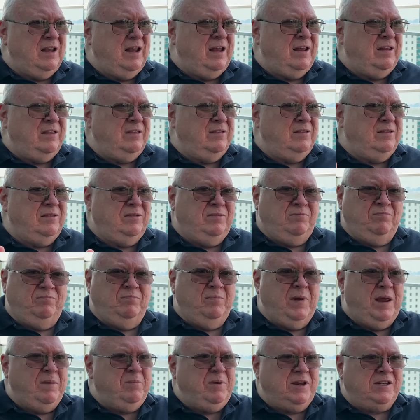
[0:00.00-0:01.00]
and
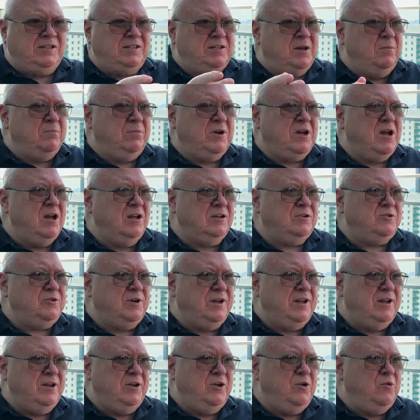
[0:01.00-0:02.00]
maybe some
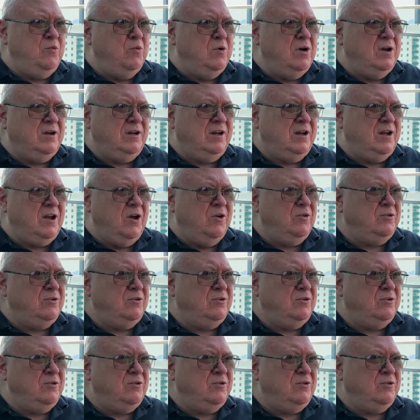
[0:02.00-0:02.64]
country that you wanted to go